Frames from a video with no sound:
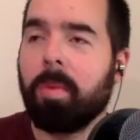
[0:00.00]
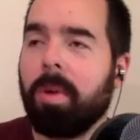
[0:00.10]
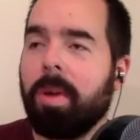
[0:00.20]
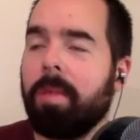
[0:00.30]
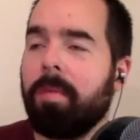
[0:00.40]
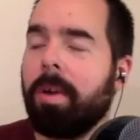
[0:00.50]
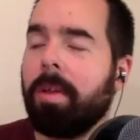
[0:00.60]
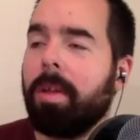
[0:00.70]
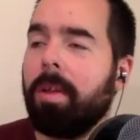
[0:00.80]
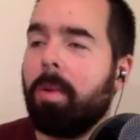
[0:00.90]
well, is it fair to
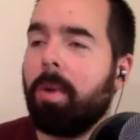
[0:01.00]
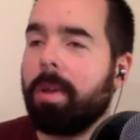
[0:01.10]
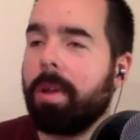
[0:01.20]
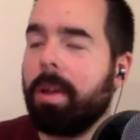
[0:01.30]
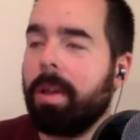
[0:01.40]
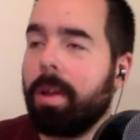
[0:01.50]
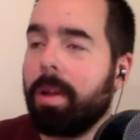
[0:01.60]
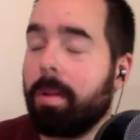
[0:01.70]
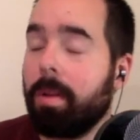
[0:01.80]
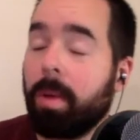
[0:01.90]
say you worked on, like,
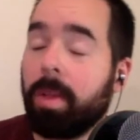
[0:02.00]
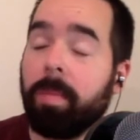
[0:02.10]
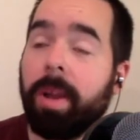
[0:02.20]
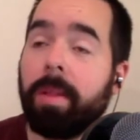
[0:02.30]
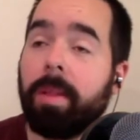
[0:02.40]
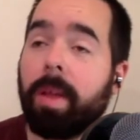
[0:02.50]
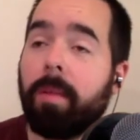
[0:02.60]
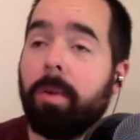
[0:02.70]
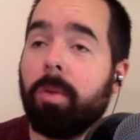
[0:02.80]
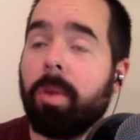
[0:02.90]
I guess medicine is
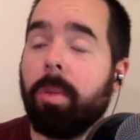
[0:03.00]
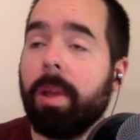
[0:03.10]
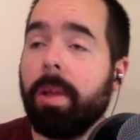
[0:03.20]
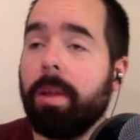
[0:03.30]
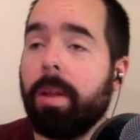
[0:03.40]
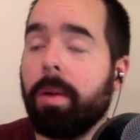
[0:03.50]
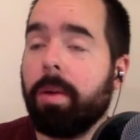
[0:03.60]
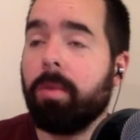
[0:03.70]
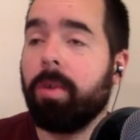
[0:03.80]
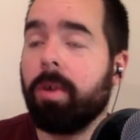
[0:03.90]
giving you stability there and
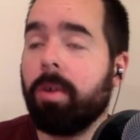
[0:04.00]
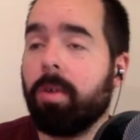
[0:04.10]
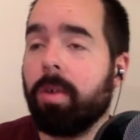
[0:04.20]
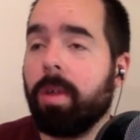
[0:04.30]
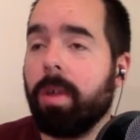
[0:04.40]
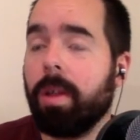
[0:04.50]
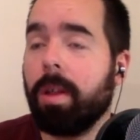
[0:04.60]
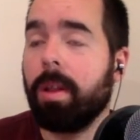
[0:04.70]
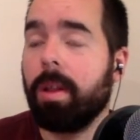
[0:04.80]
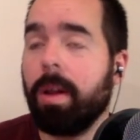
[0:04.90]
structure, and
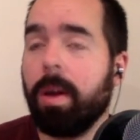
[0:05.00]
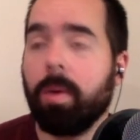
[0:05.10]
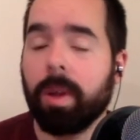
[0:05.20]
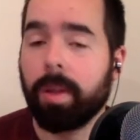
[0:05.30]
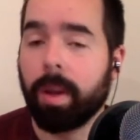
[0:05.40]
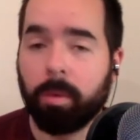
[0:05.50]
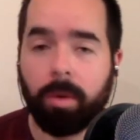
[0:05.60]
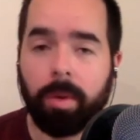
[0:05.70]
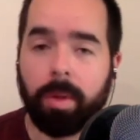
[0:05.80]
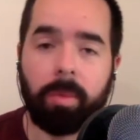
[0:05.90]
then now these
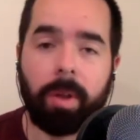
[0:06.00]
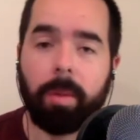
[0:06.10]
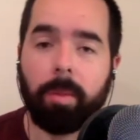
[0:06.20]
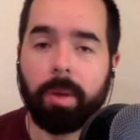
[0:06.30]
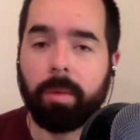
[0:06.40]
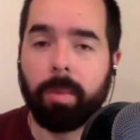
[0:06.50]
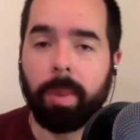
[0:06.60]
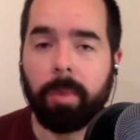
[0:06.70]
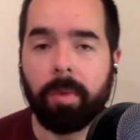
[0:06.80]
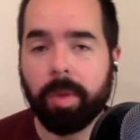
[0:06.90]
opportunities that present themselves to
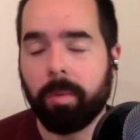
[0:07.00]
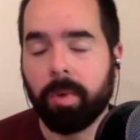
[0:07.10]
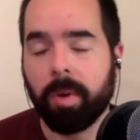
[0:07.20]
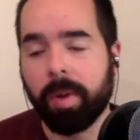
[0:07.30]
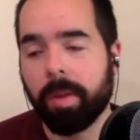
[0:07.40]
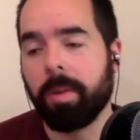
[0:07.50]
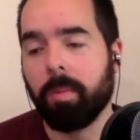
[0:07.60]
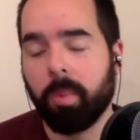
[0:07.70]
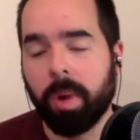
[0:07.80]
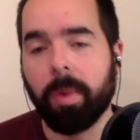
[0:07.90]
maybe revisit
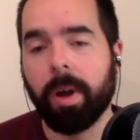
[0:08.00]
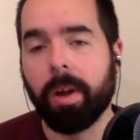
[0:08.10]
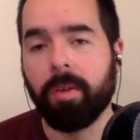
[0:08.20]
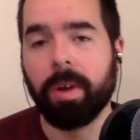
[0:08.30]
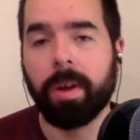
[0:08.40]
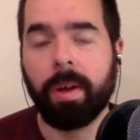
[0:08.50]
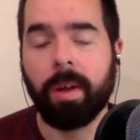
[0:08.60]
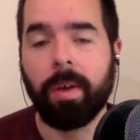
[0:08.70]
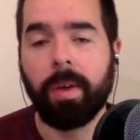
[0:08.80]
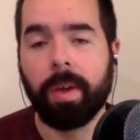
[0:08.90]
marine biology
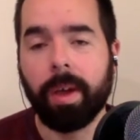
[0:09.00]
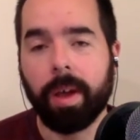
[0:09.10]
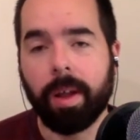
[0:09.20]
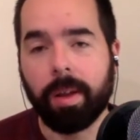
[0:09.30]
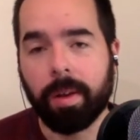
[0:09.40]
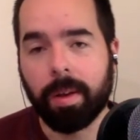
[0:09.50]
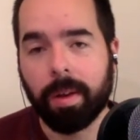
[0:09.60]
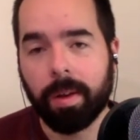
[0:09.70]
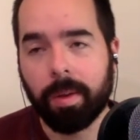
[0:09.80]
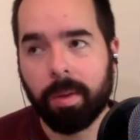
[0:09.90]
and
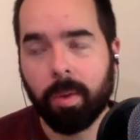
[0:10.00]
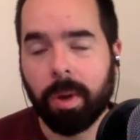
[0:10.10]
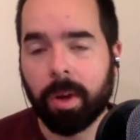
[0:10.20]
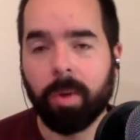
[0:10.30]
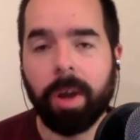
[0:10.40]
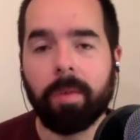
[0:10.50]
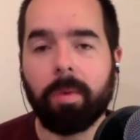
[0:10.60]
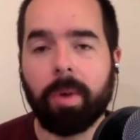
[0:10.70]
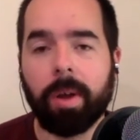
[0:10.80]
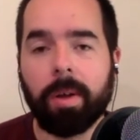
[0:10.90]
do it in a creative
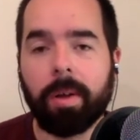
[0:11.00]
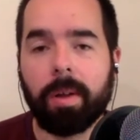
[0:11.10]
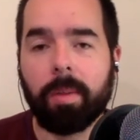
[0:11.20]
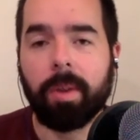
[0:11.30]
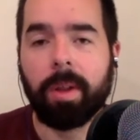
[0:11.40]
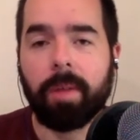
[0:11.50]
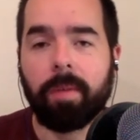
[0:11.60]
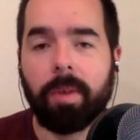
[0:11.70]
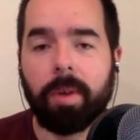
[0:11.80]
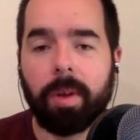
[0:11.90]
way. It's a bit
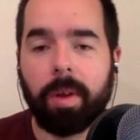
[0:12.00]
different.